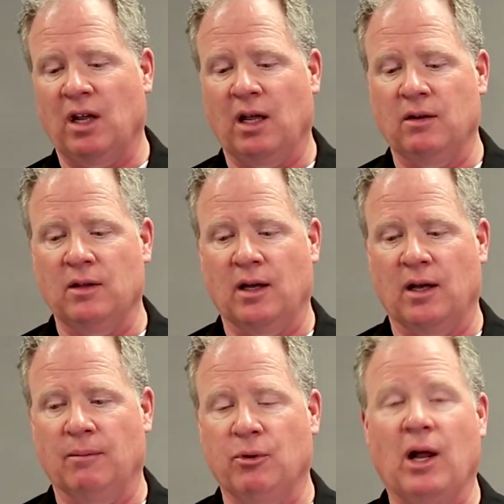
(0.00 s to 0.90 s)
and
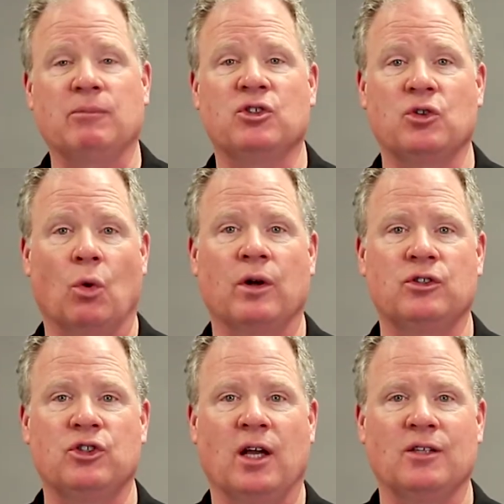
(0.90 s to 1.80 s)
perhaps
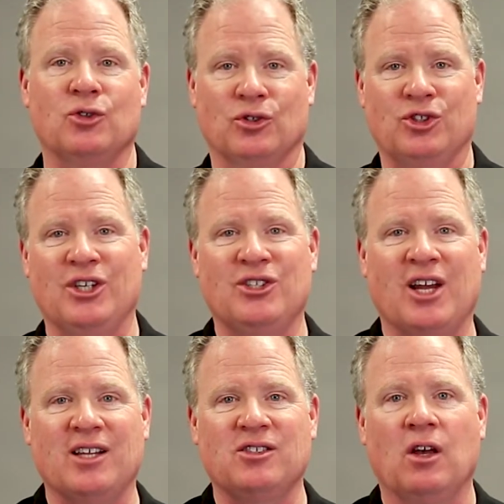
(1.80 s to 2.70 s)
storage sheds or she
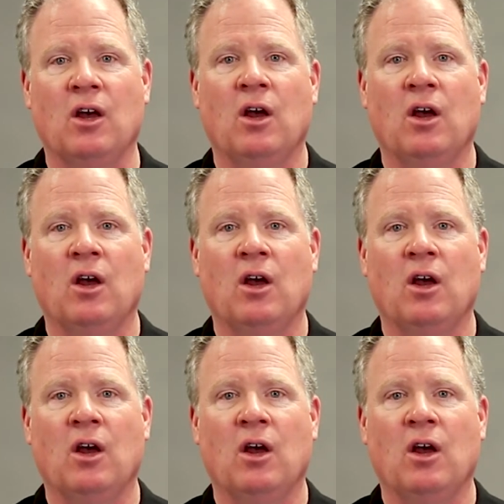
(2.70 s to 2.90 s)
sheds